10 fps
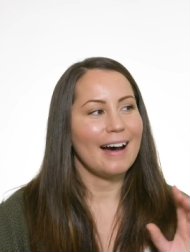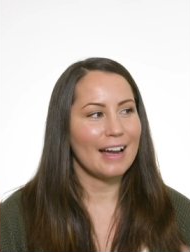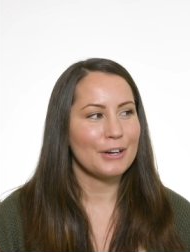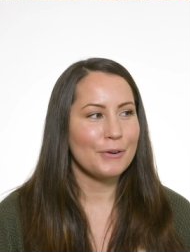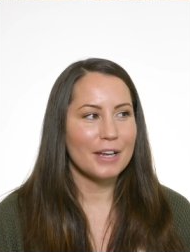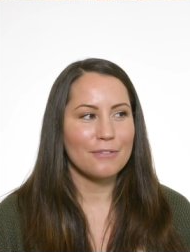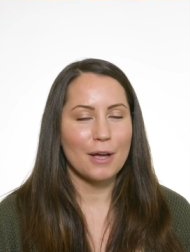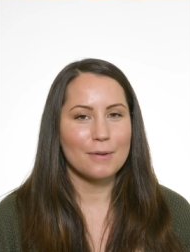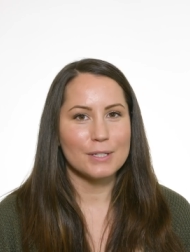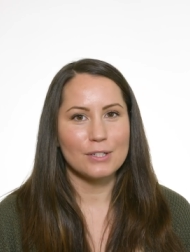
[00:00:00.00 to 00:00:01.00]
I know that if
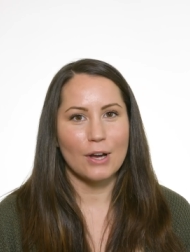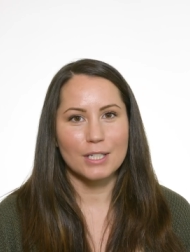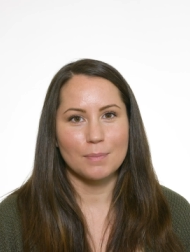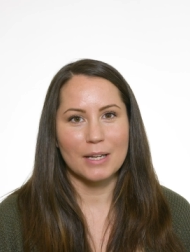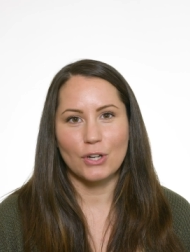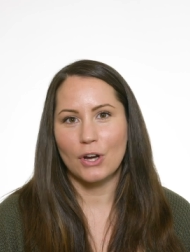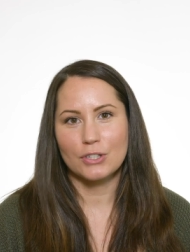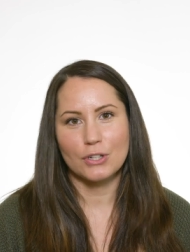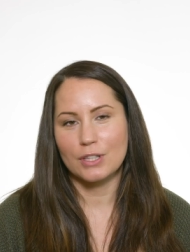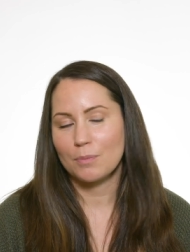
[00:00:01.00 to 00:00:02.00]
I was to talk to my
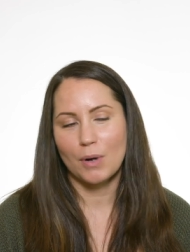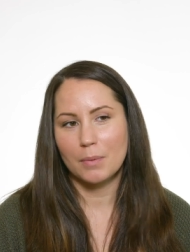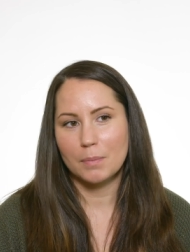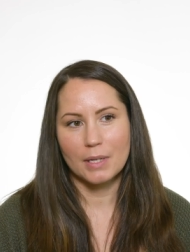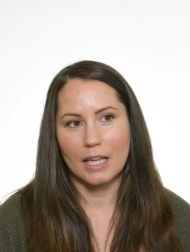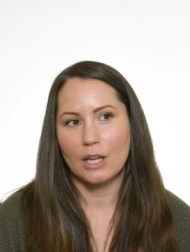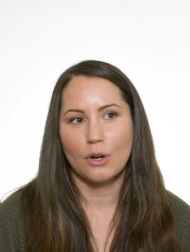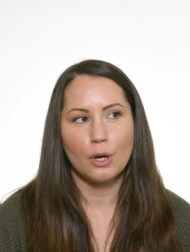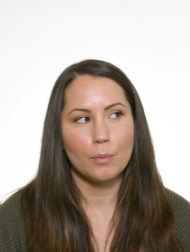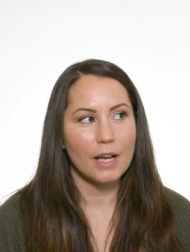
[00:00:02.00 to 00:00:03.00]
doctor, they'd probably be like,
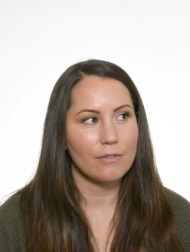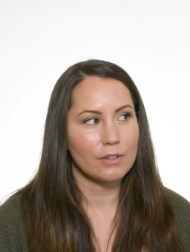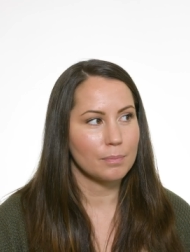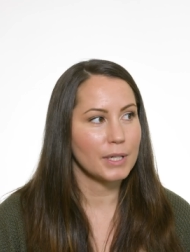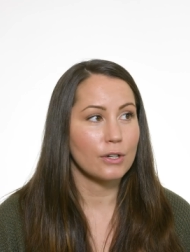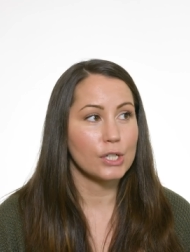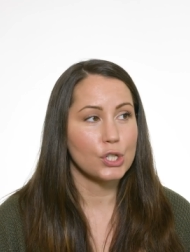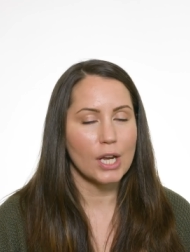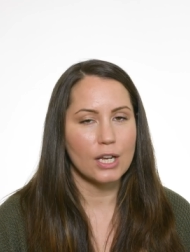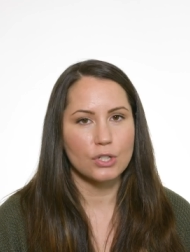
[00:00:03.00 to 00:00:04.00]
oh, whatever,
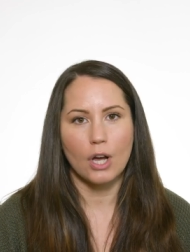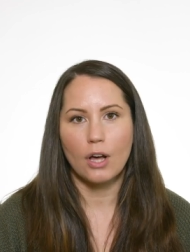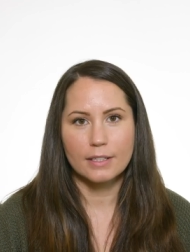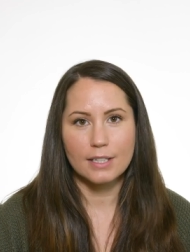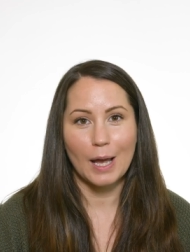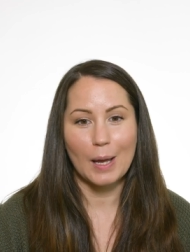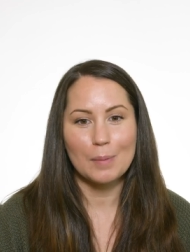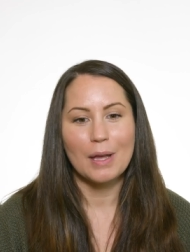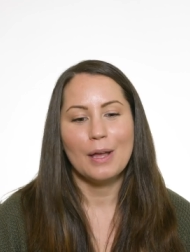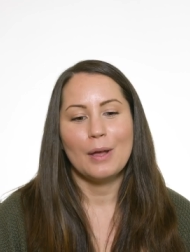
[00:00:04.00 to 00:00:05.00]
periods change all the
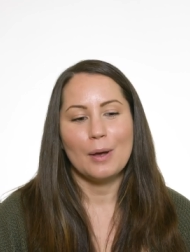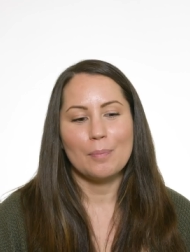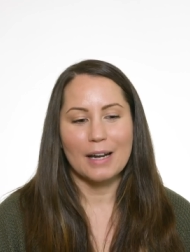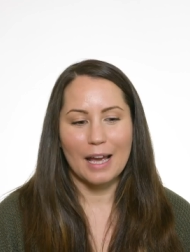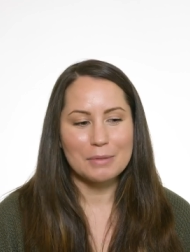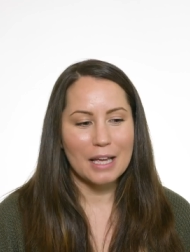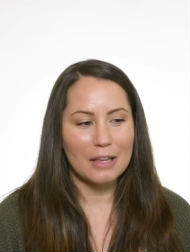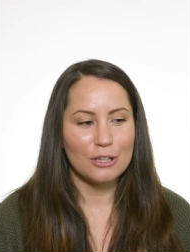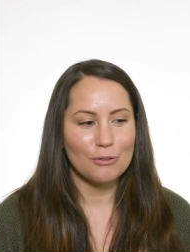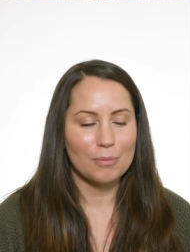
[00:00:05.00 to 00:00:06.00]
time. But I'm
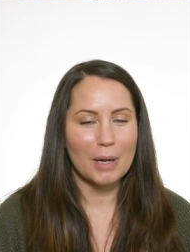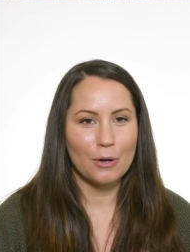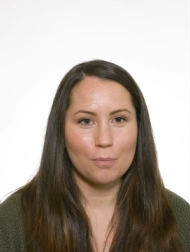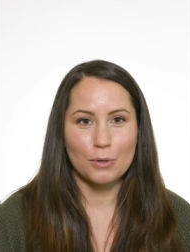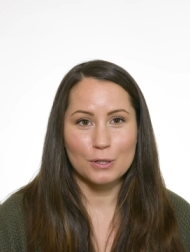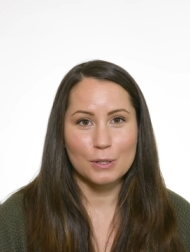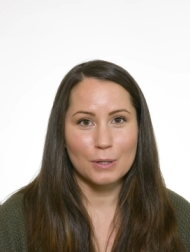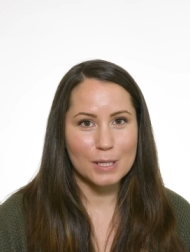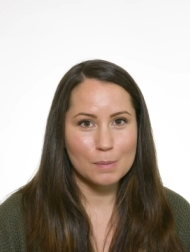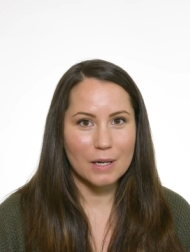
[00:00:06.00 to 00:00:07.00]
telling you from my own personal
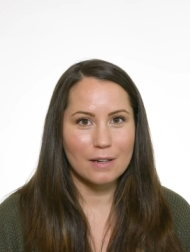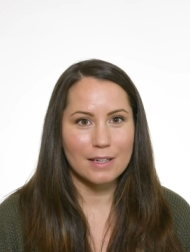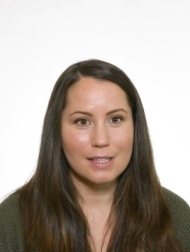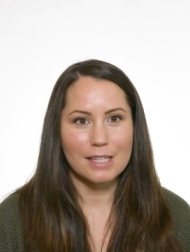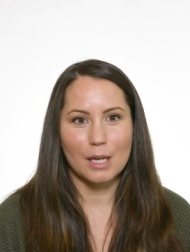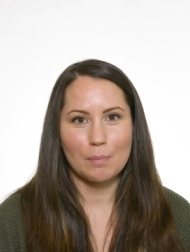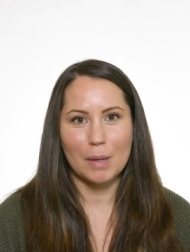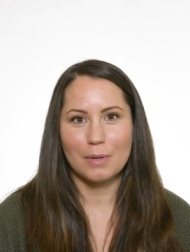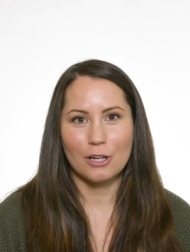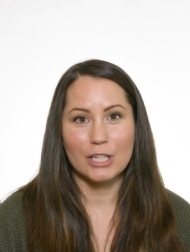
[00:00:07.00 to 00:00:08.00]
experience, like
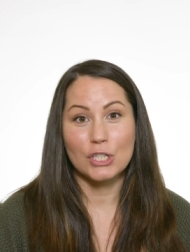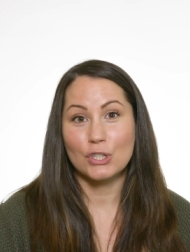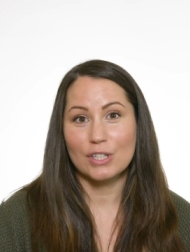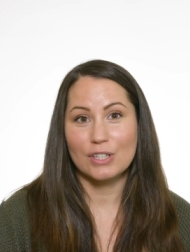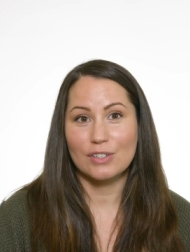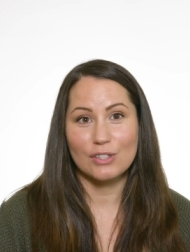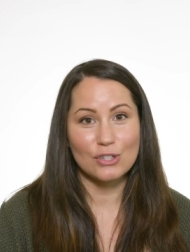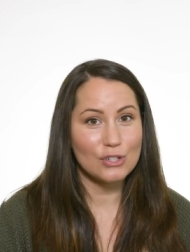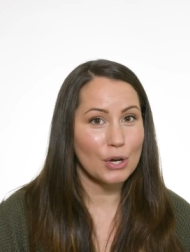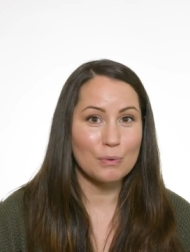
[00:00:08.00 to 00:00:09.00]
my periods just
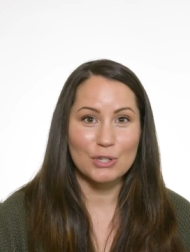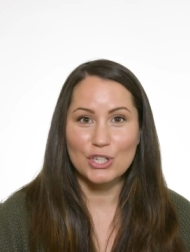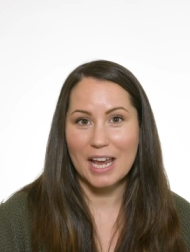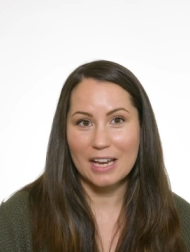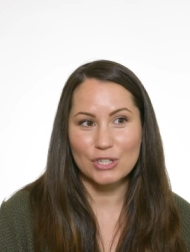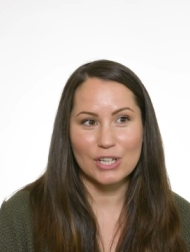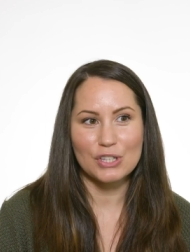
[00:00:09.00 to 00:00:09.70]
don't change.